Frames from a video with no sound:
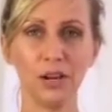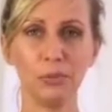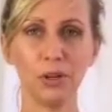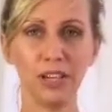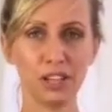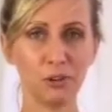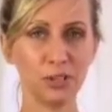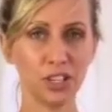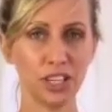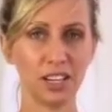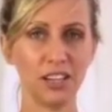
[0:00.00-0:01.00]
Put it in your
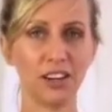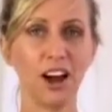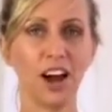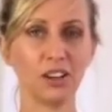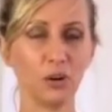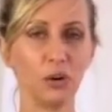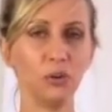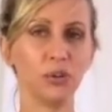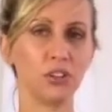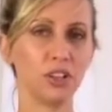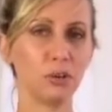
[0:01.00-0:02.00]
machine on cold
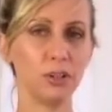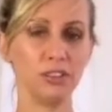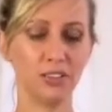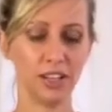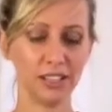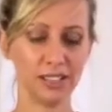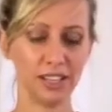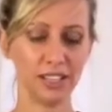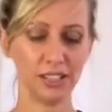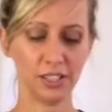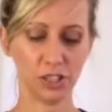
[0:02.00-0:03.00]
with a little bit of
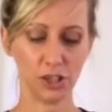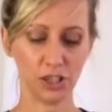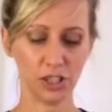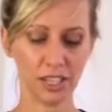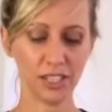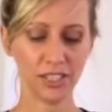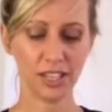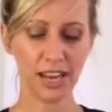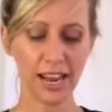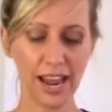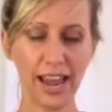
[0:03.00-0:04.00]
unscented detergent,
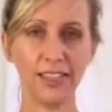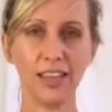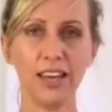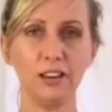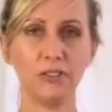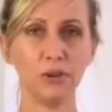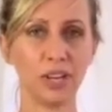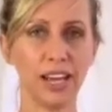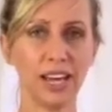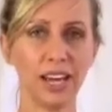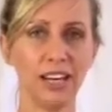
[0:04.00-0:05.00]
and then if
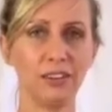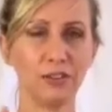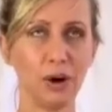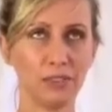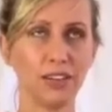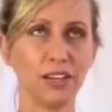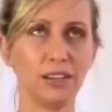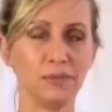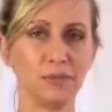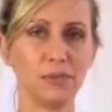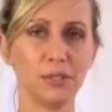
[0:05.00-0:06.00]
you have a
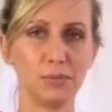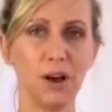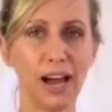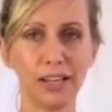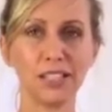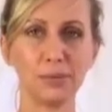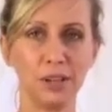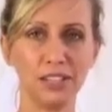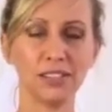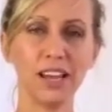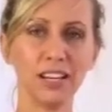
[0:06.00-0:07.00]
high
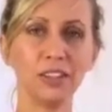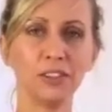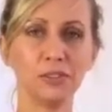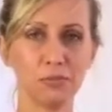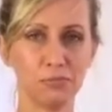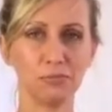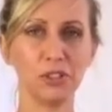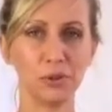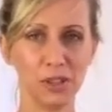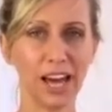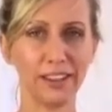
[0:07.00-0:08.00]
spin cycle,
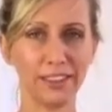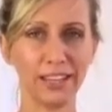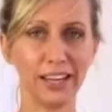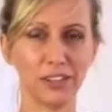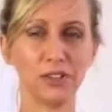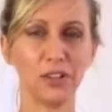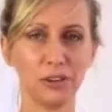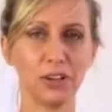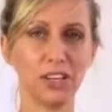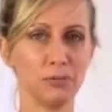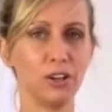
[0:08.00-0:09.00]
do that at the end so that you
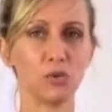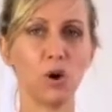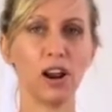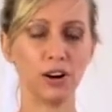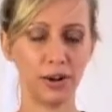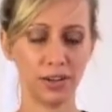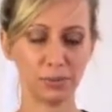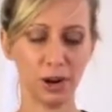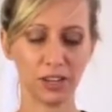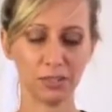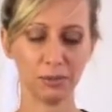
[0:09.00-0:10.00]
get as much water out as
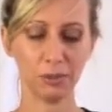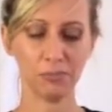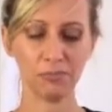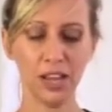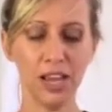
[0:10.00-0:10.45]
possible.